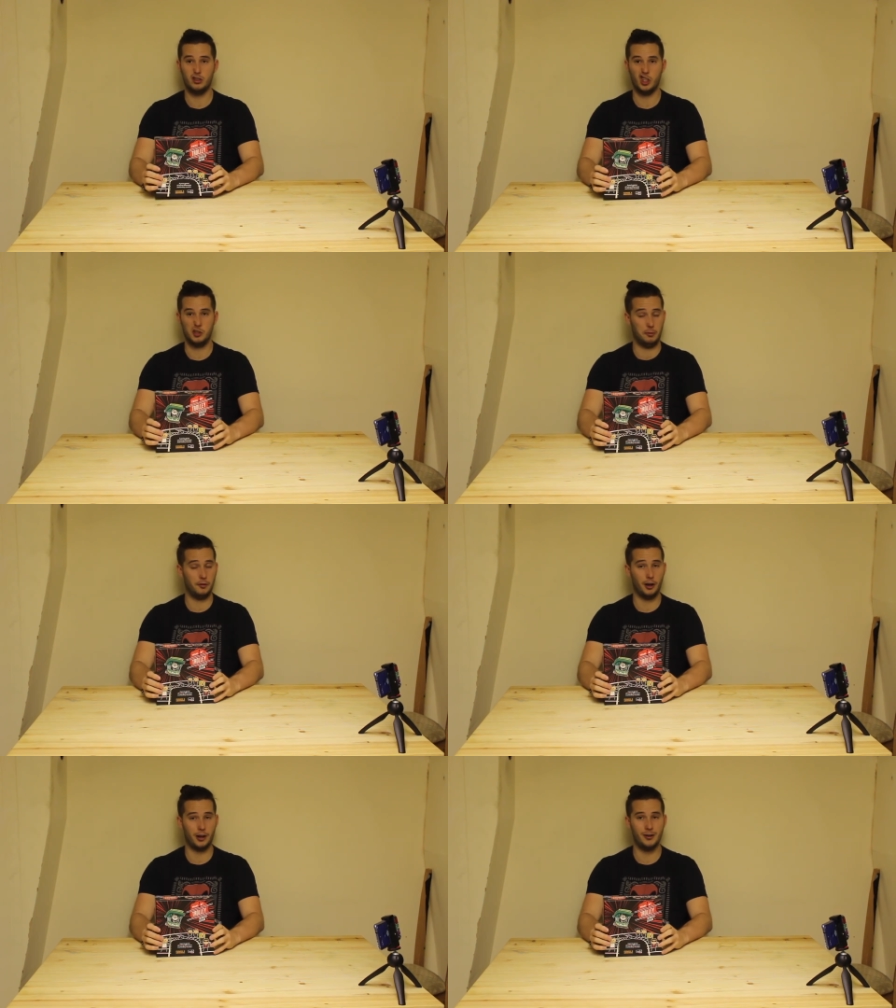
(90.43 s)
just
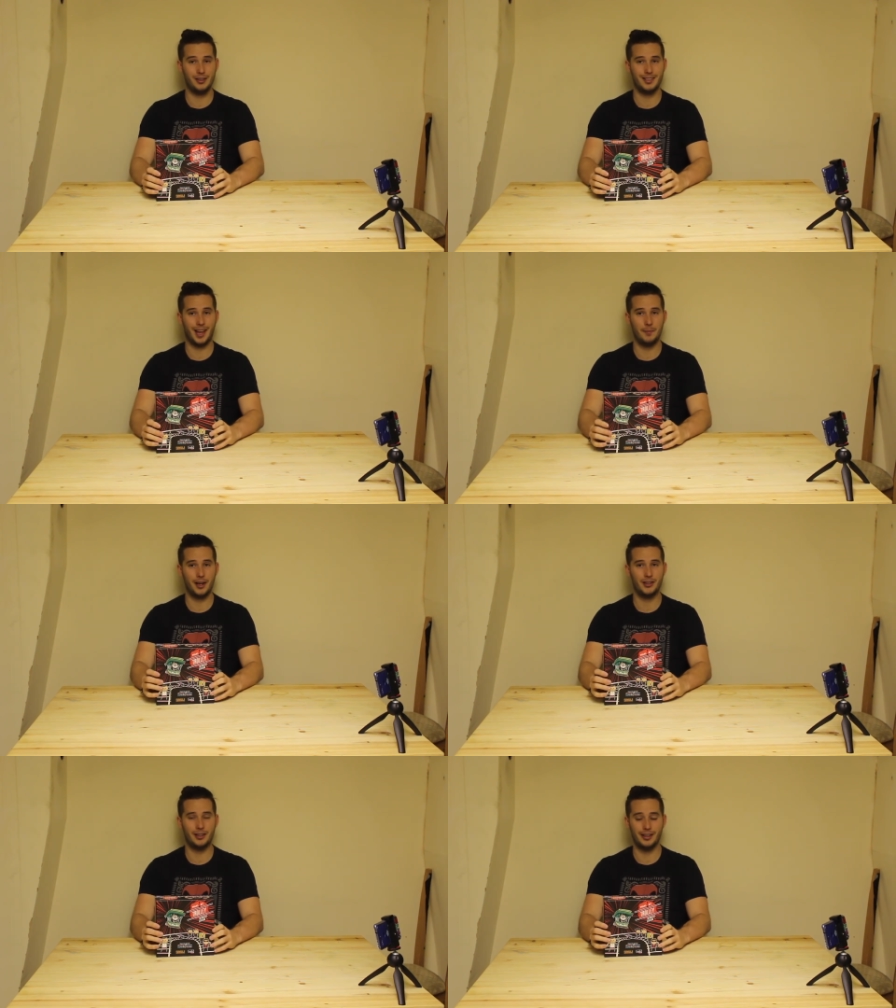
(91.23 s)
before I got this game
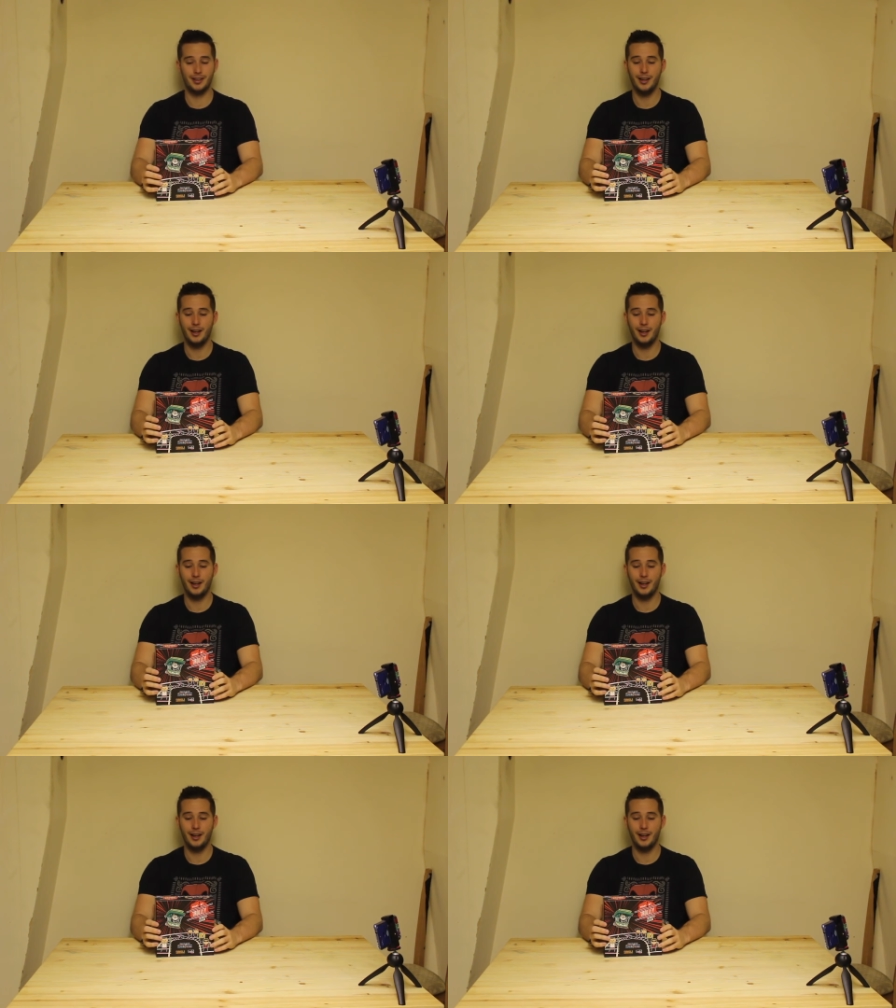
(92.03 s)
actually,